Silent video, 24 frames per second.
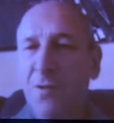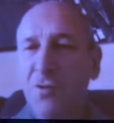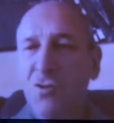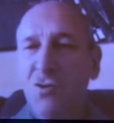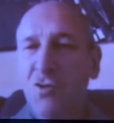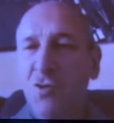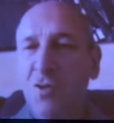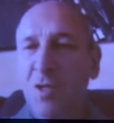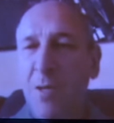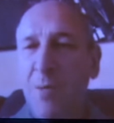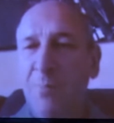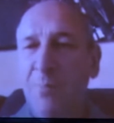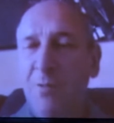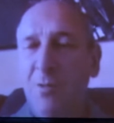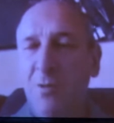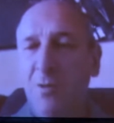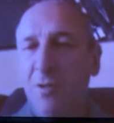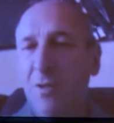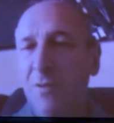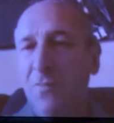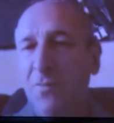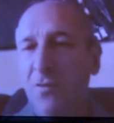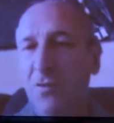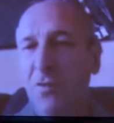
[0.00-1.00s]
from venture
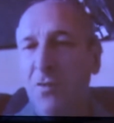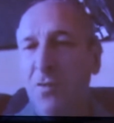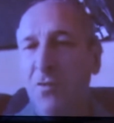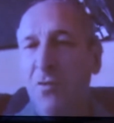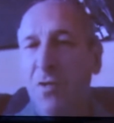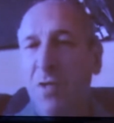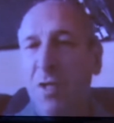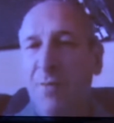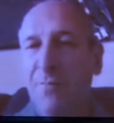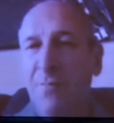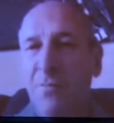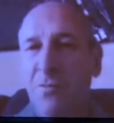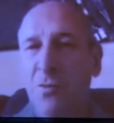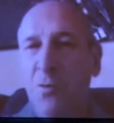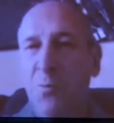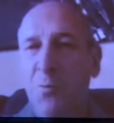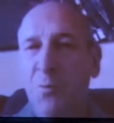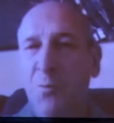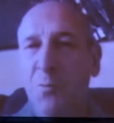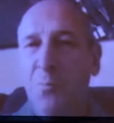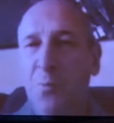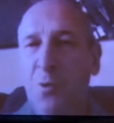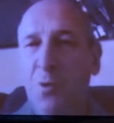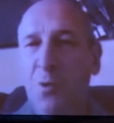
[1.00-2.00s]
capital if you don't have
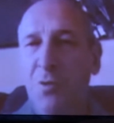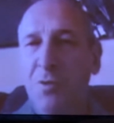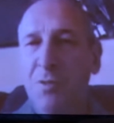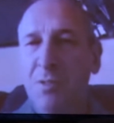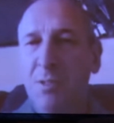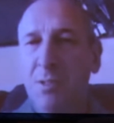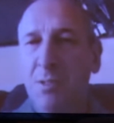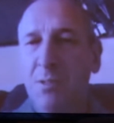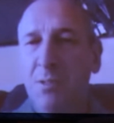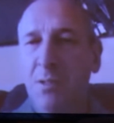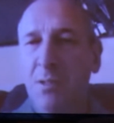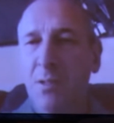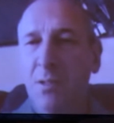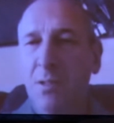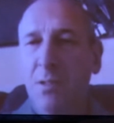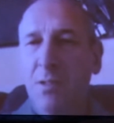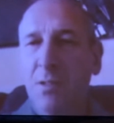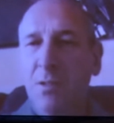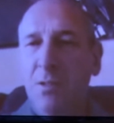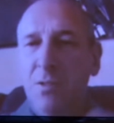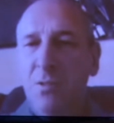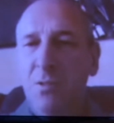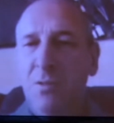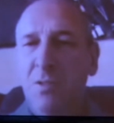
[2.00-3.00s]
an open policy.
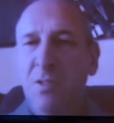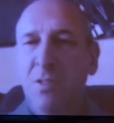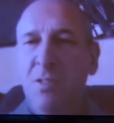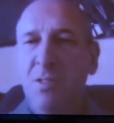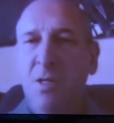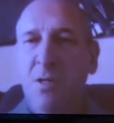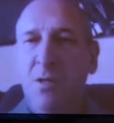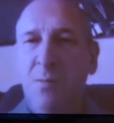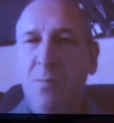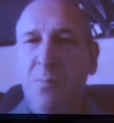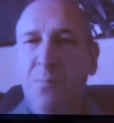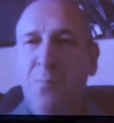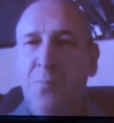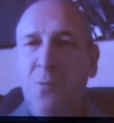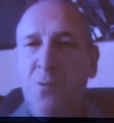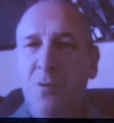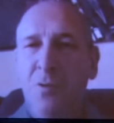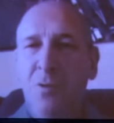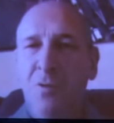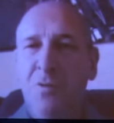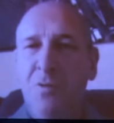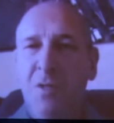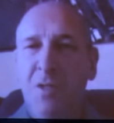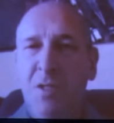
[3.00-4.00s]
So these are
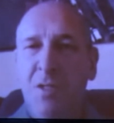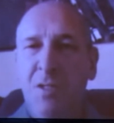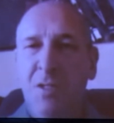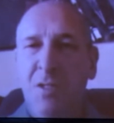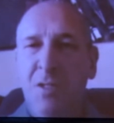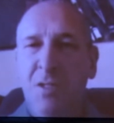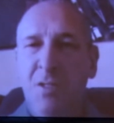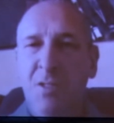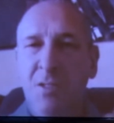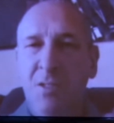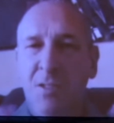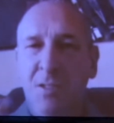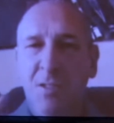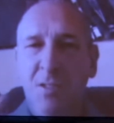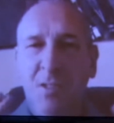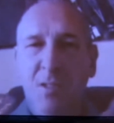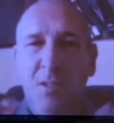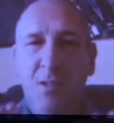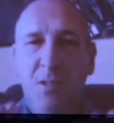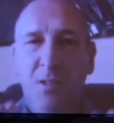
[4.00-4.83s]
important things